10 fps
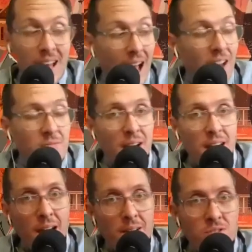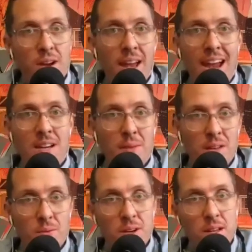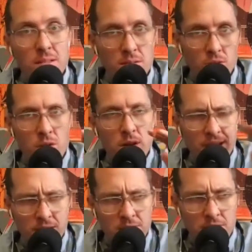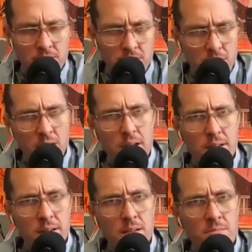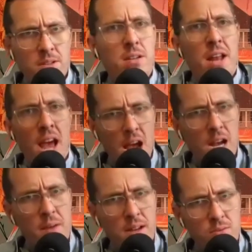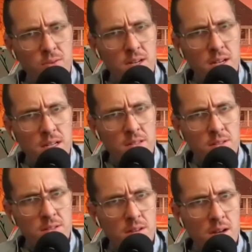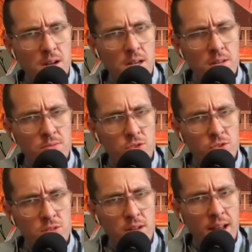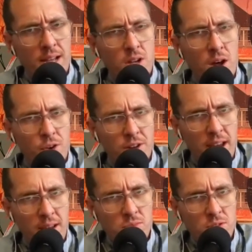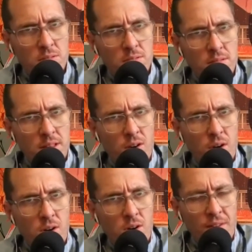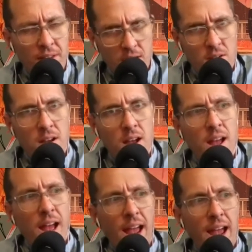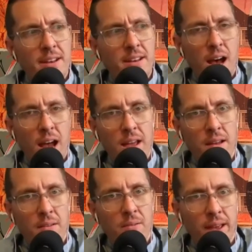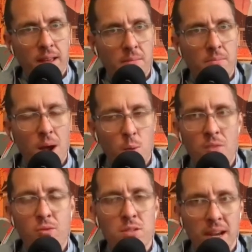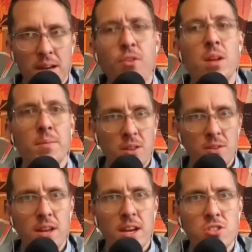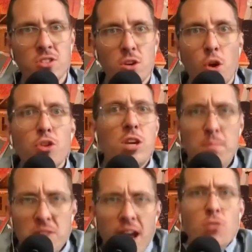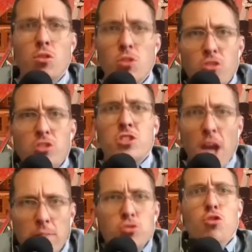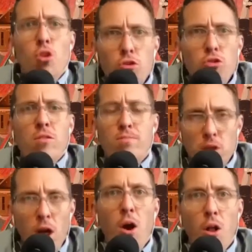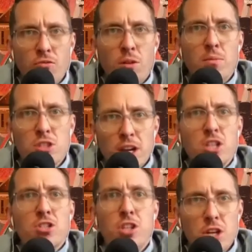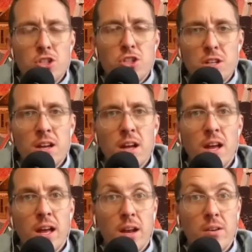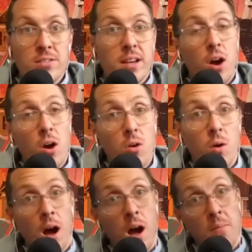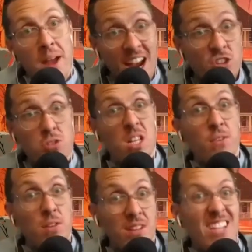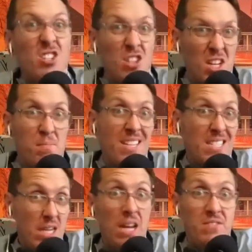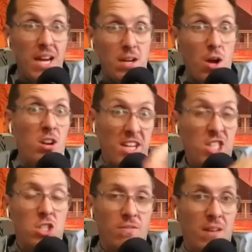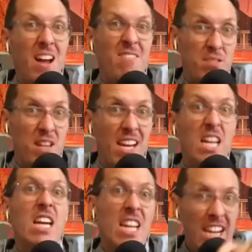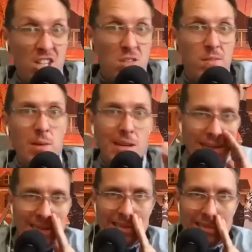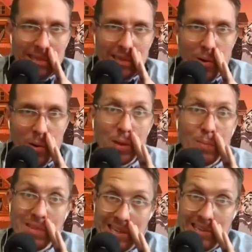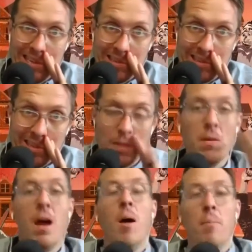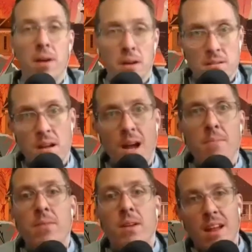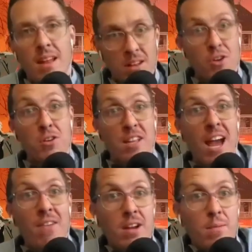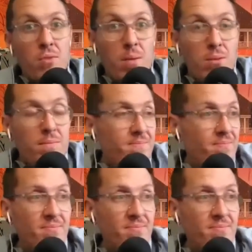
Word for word: like I hacked my 3DS, or I did not hack my 3DS. It has other games that are there, and I, like, my wife was making fun of me the other day. She's like, "Oh, you keep downloading all these games, and you don't even play all of them. It's like an addiction." And I was like, "Oh, actually, if you'd like to look at my save data on each of them, I've played each of them." I didn't tell her I only play tested them, but I'm literally having a problem.